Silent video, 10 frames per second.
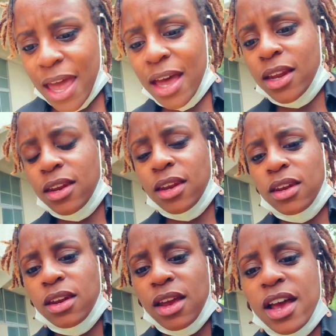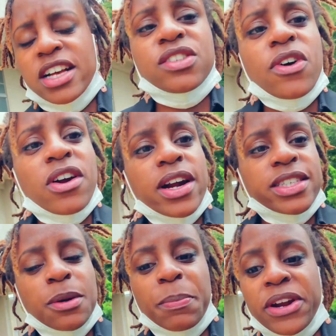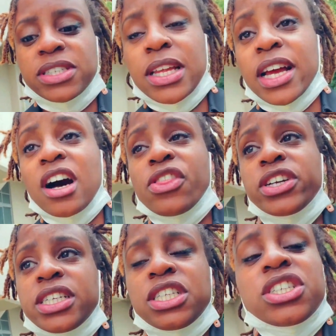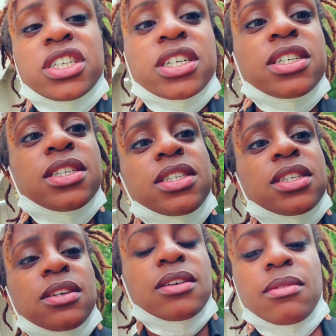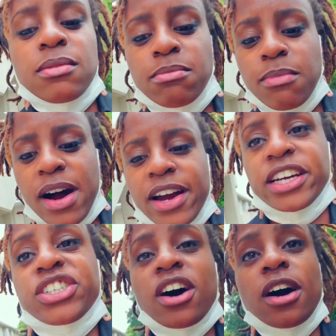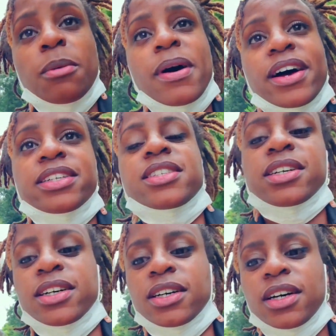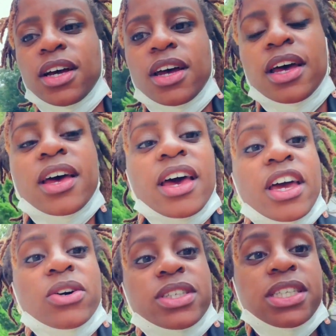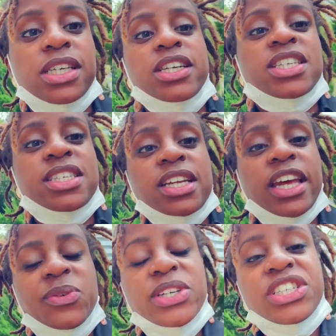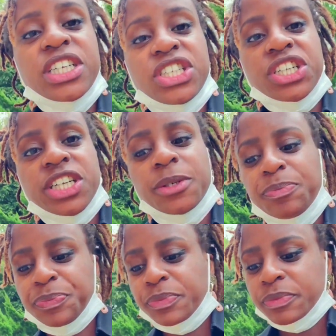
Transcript: And as far as compared to like other teachers, my job as a ALT, assistant language teacher,